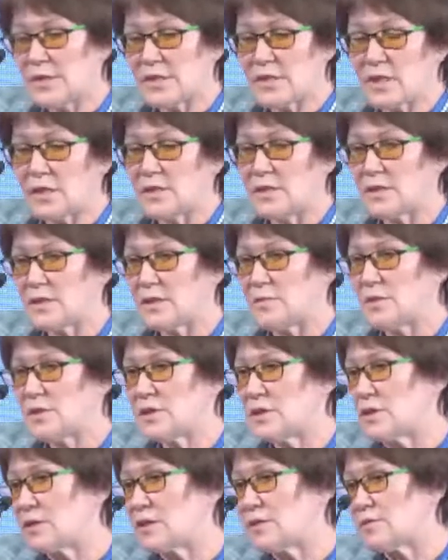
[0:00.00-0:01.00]

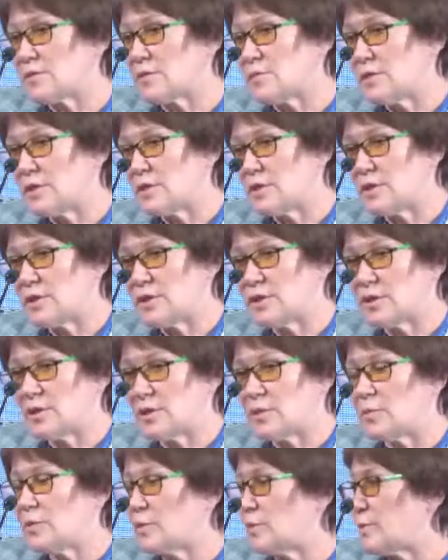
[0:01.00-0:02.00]
development of the viral
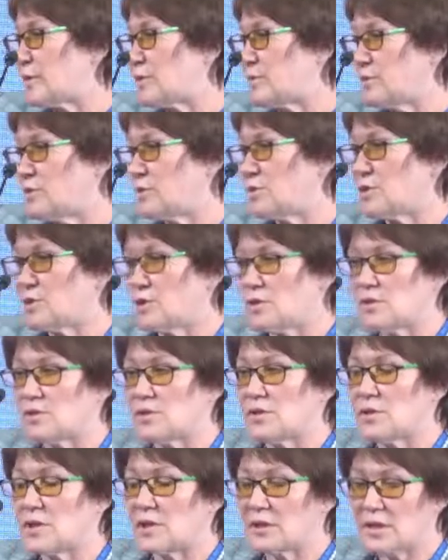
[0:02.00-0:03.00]
resistance.
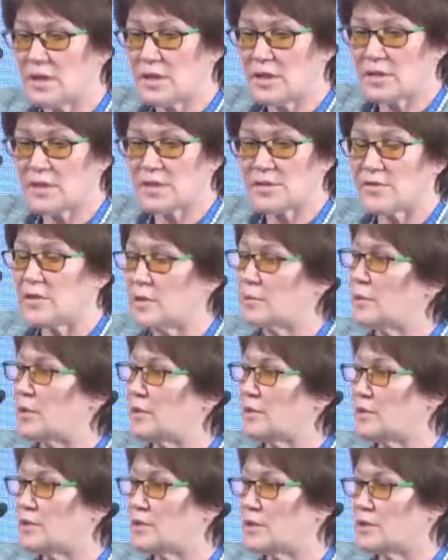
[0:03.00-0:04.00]
And so the AIDS